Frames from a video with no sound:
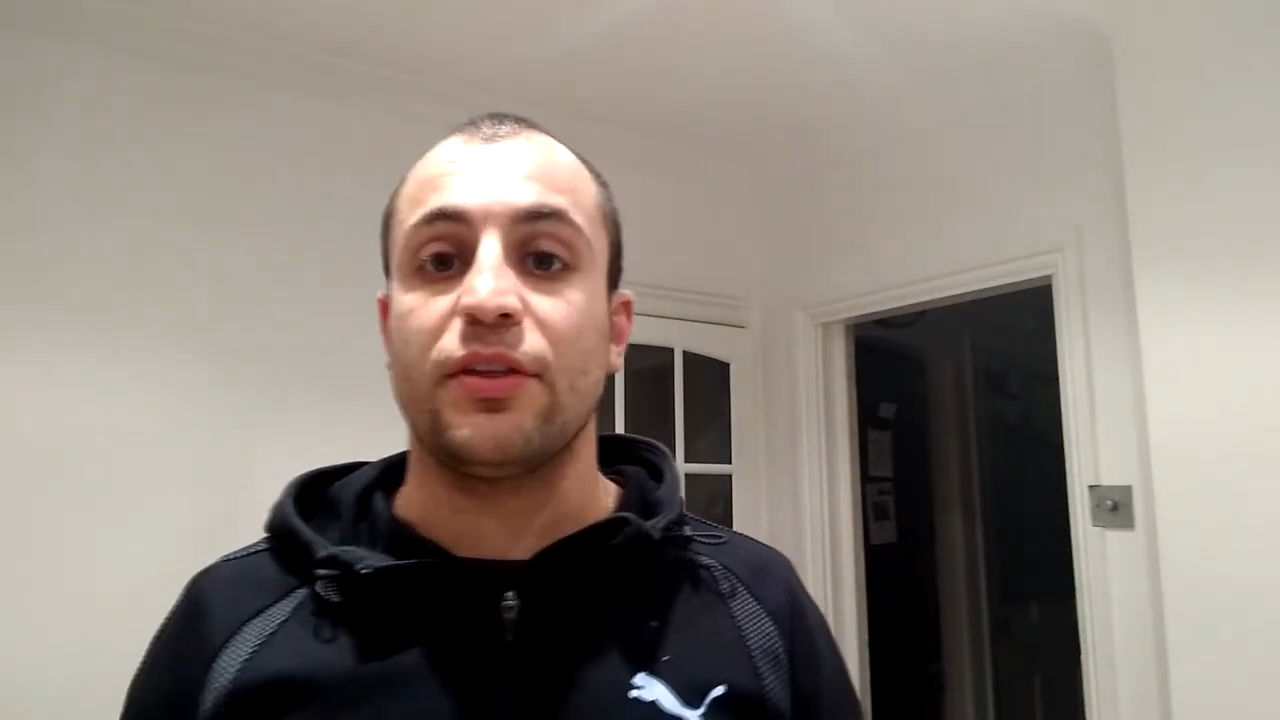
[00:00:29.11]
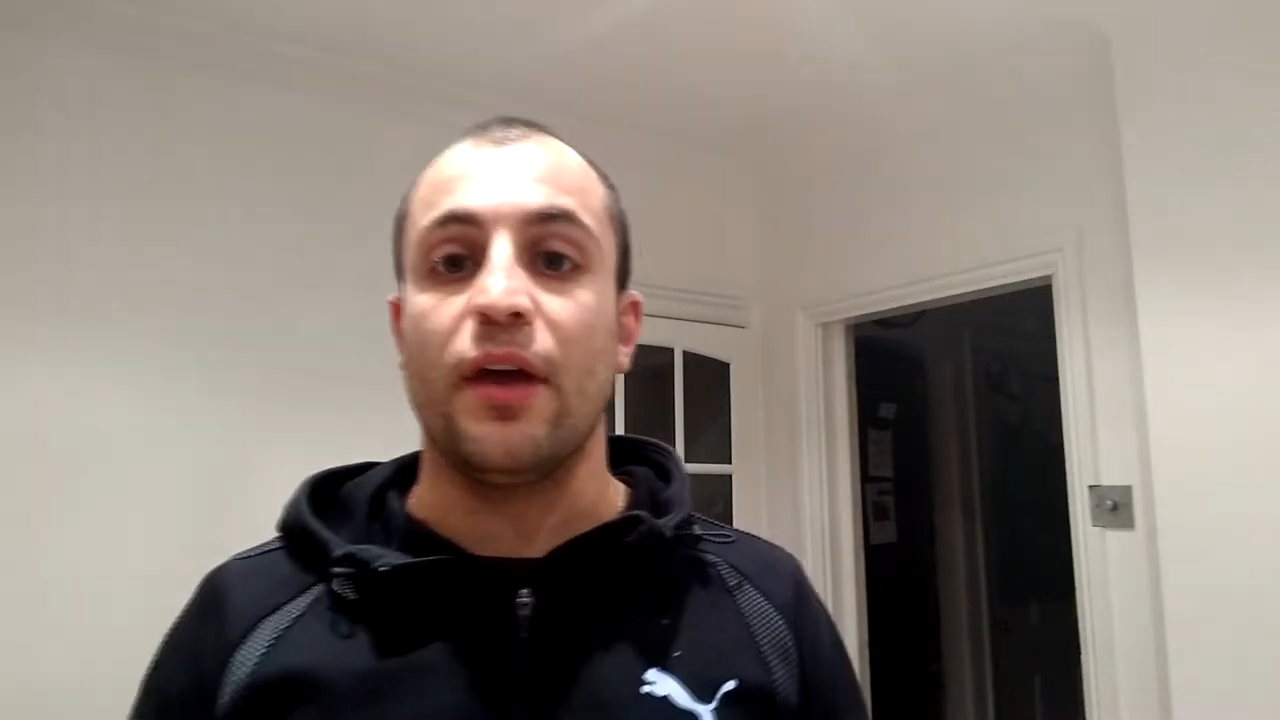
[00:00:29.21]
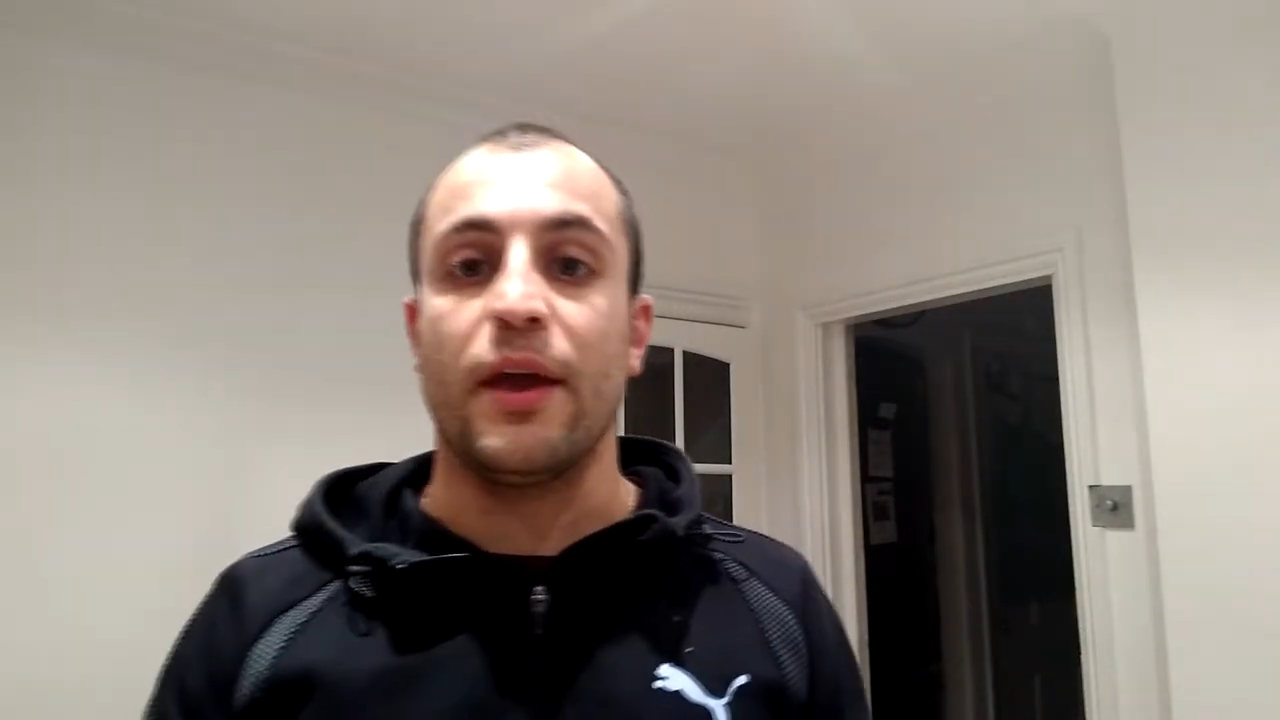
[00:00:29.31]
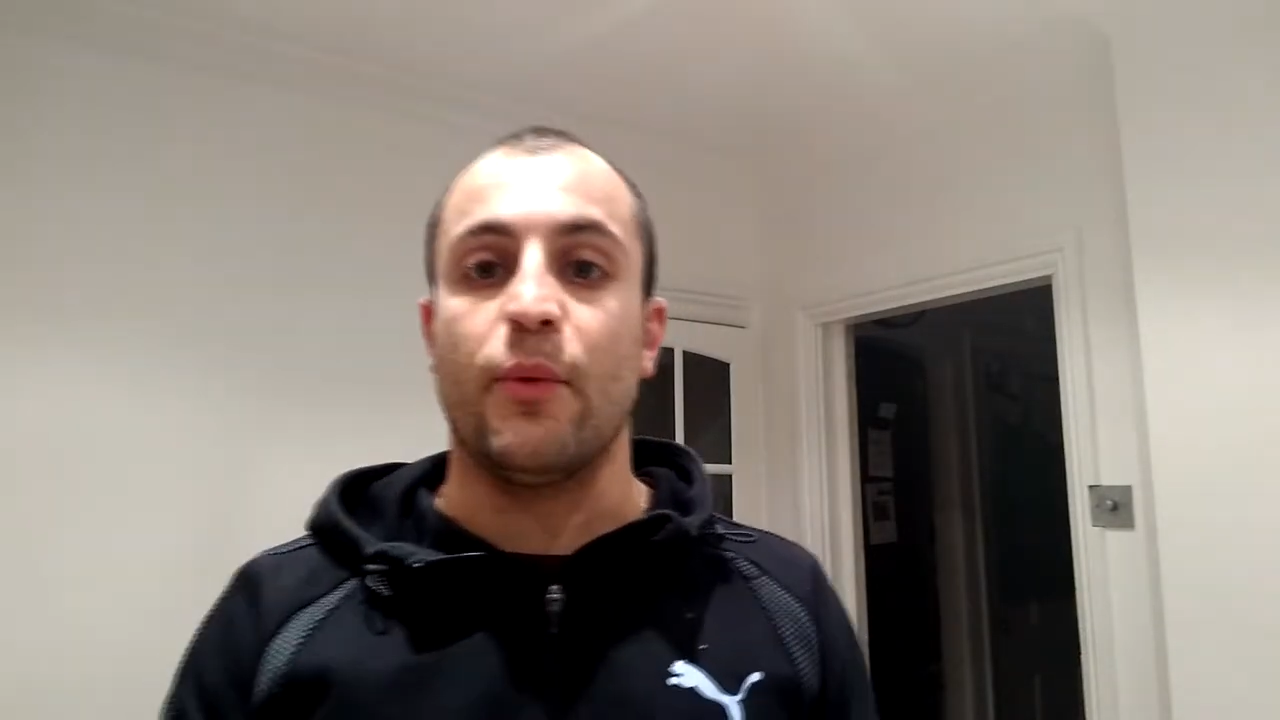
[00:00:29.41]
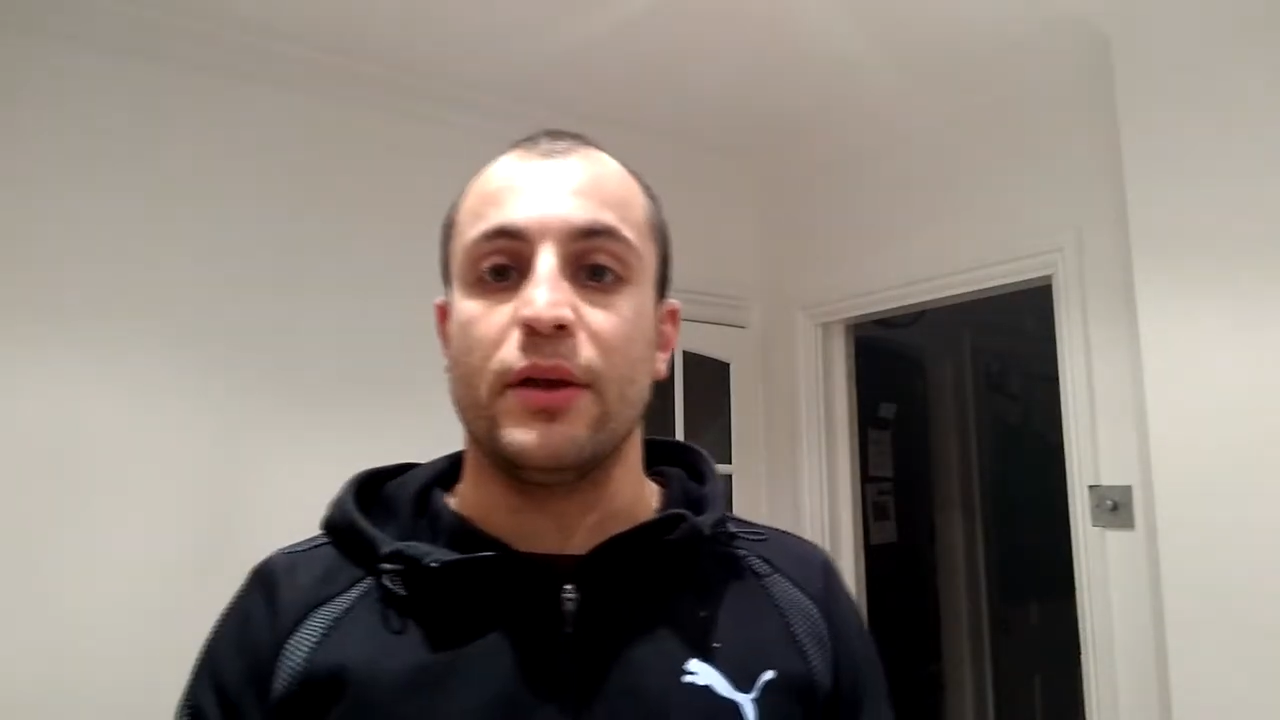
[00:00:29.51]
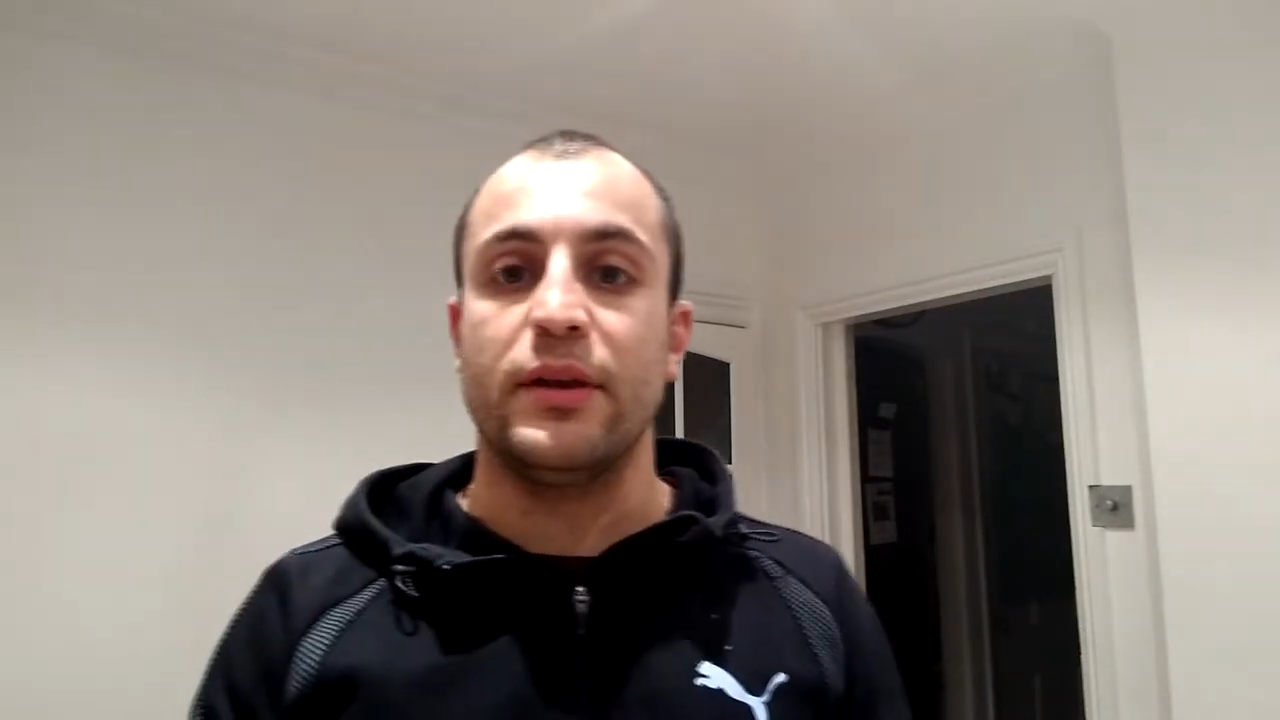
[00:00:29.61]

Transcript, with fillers: thirty-one